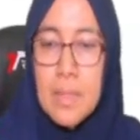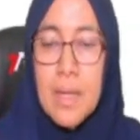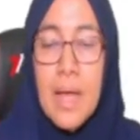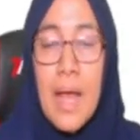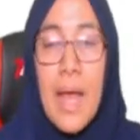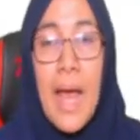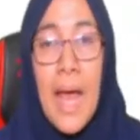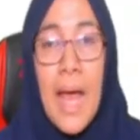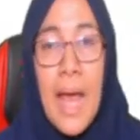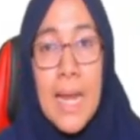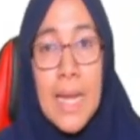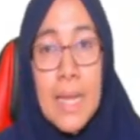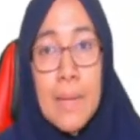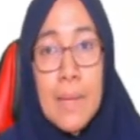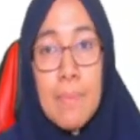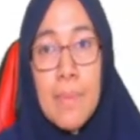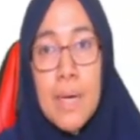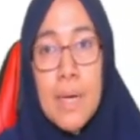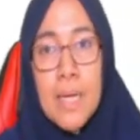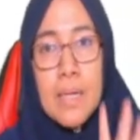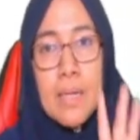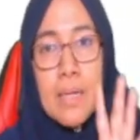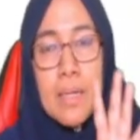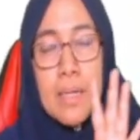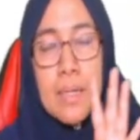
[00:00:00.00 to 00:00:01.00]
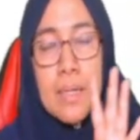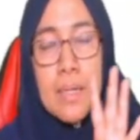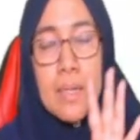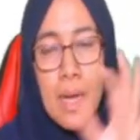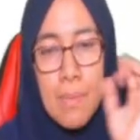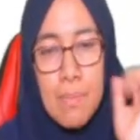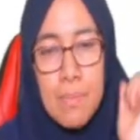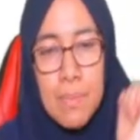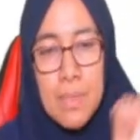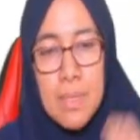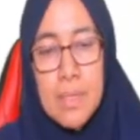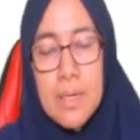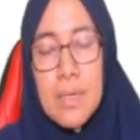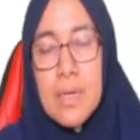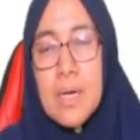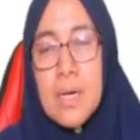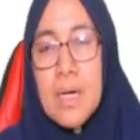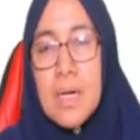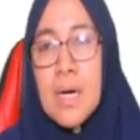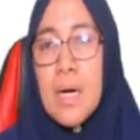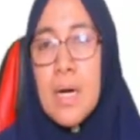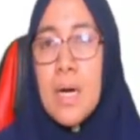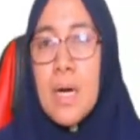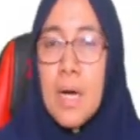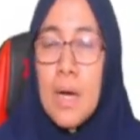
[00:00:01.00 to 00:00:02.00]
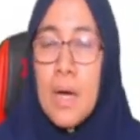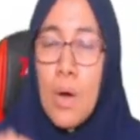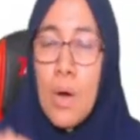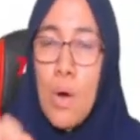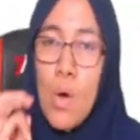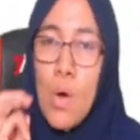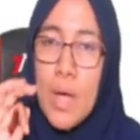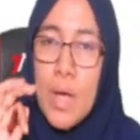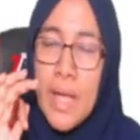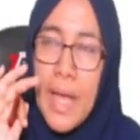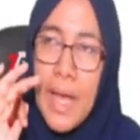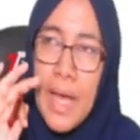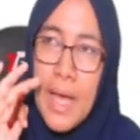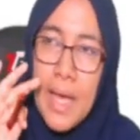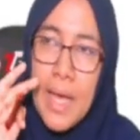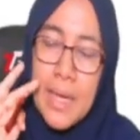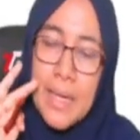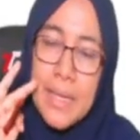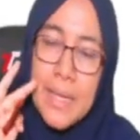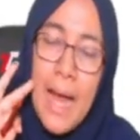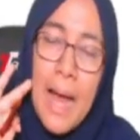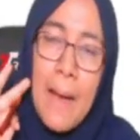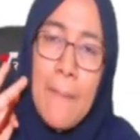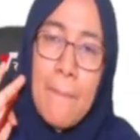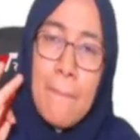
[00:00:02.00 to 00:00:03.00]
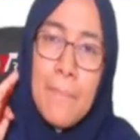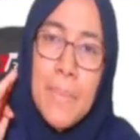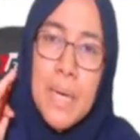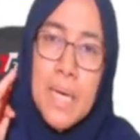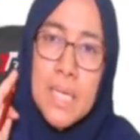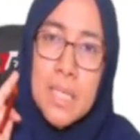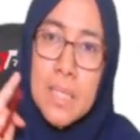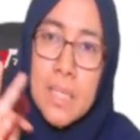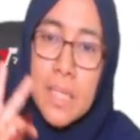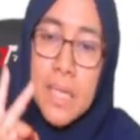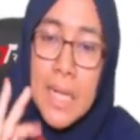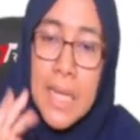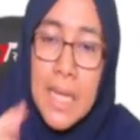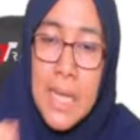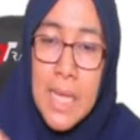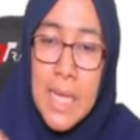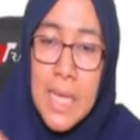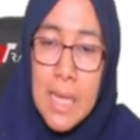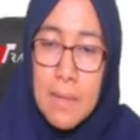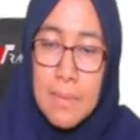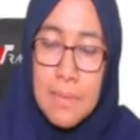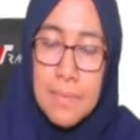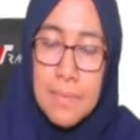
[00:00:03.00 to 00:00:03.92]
Element number. Okay, number 3.